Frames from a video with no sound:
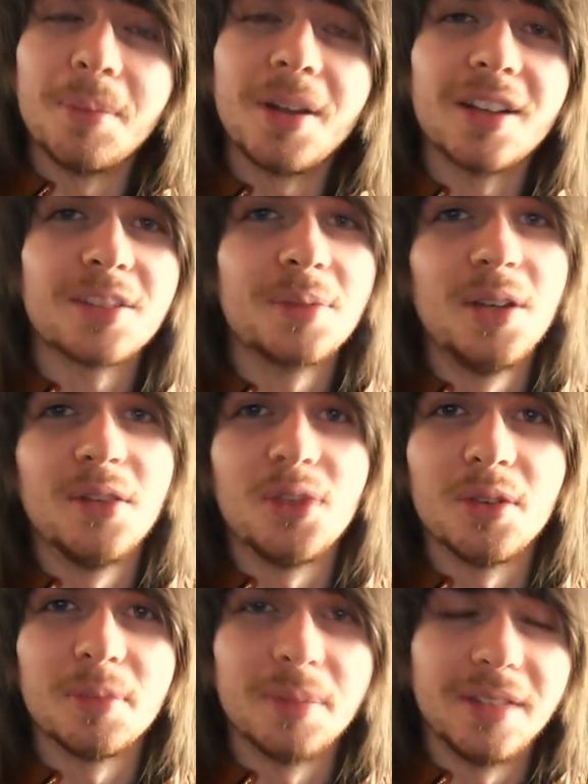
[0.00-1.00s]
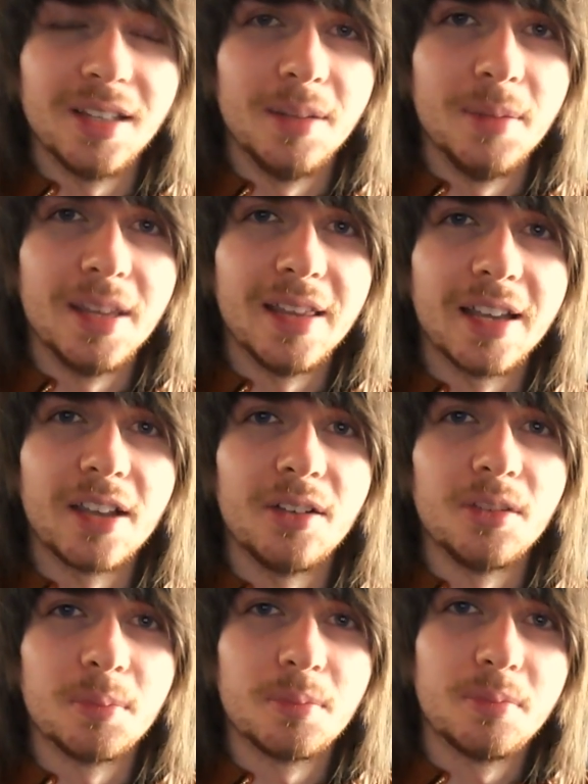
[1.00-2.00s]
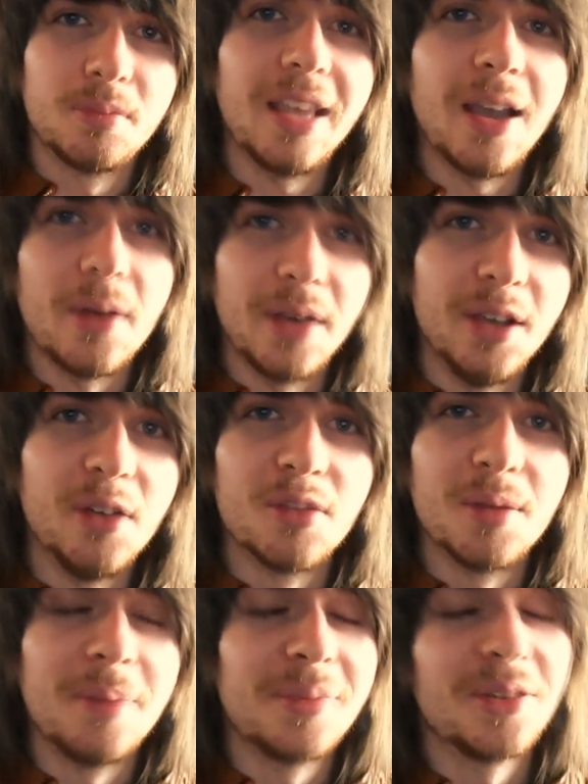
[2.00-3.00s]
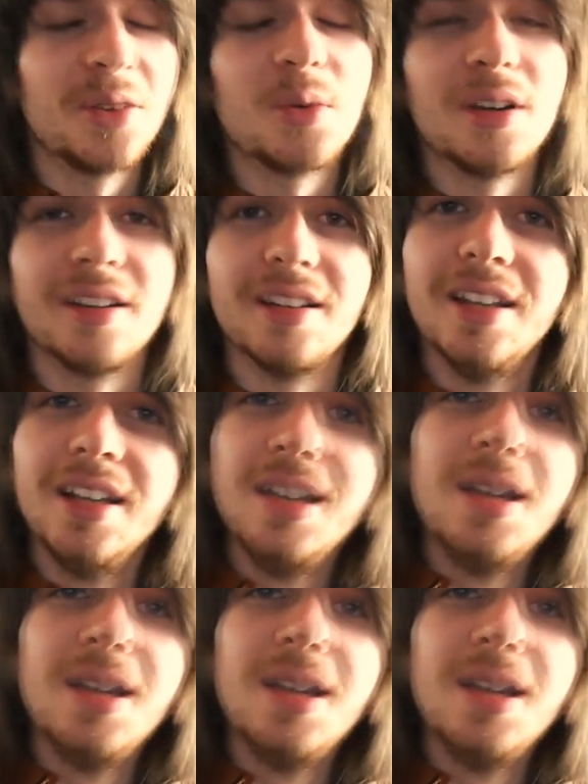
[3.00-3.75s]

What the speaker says: And plus, many of you have been telling me that it goes downhill from episode one.